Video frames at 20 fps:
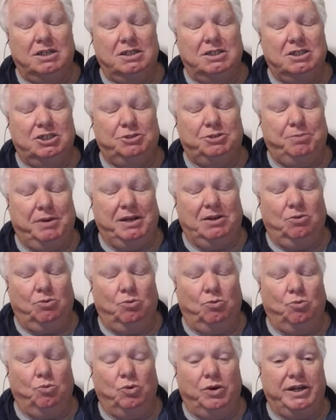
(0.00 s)
spent
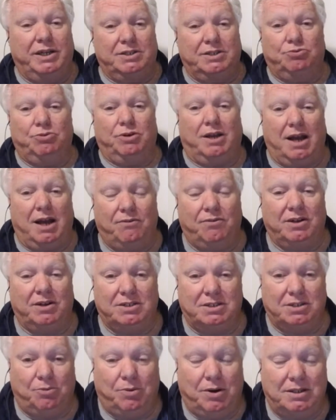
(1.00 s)
weeks recovering
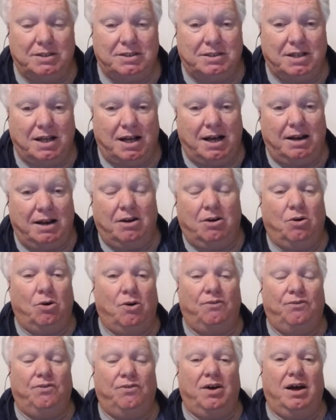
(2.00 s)
someone's data
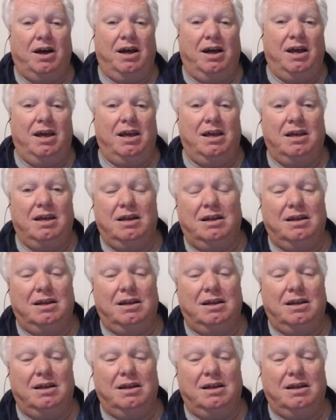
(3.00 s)
off a